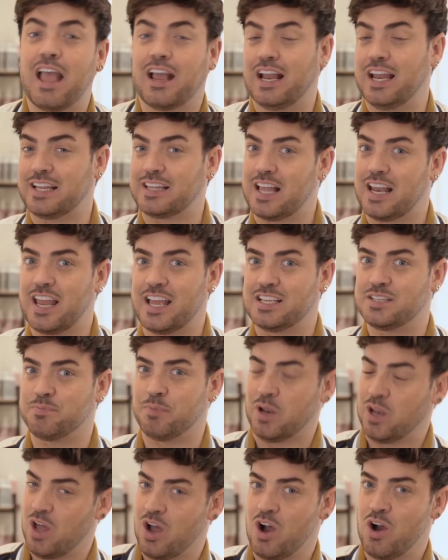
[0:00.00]
click the links
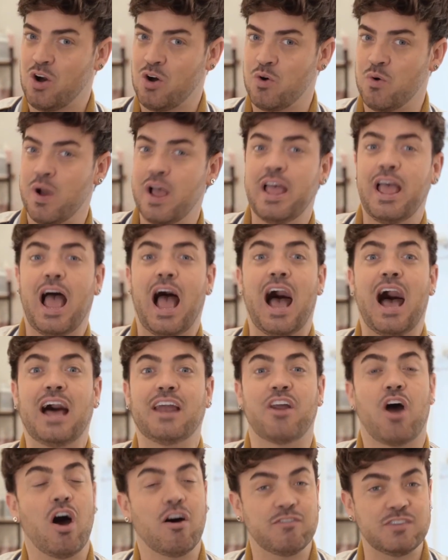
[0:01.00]
below,
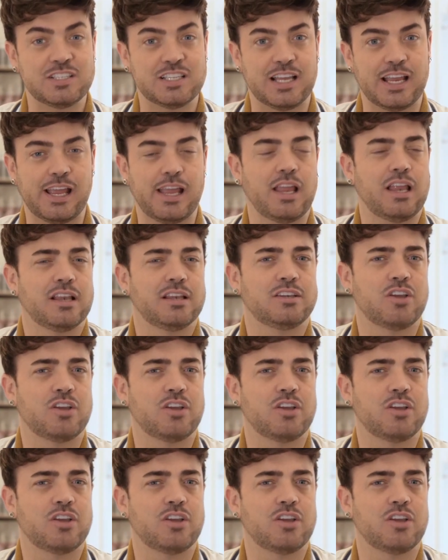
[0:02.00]
and obviously